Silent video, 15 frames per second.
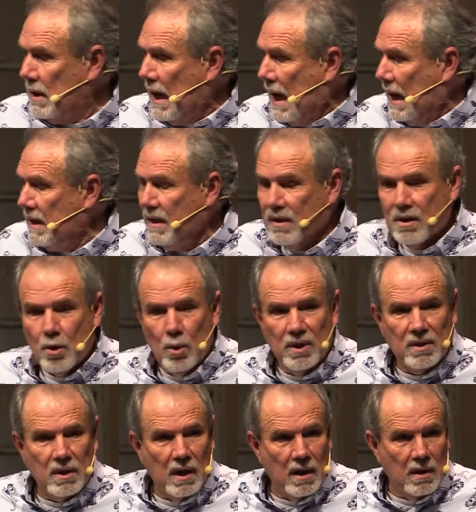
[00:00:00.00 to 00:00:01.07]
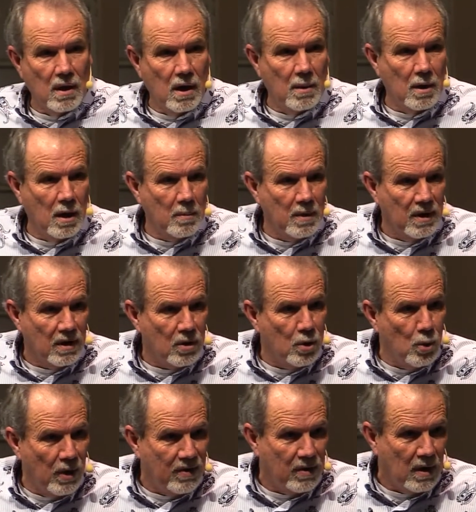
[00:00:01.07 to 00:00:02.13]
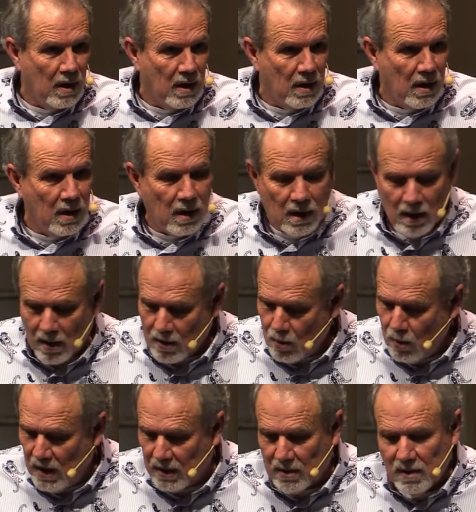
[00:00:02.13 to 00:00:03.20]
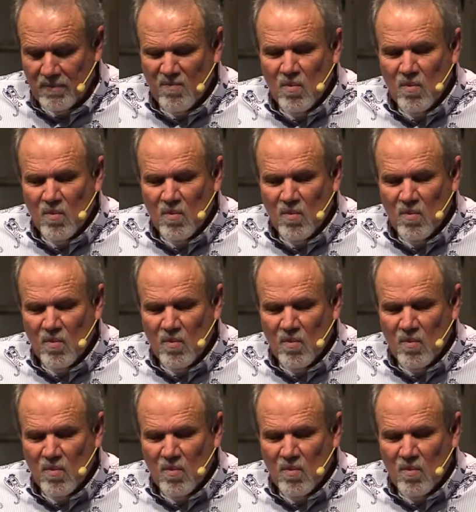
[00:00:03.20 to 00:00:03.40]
I need to quit that. I, am going to quit that. I, I, I quit.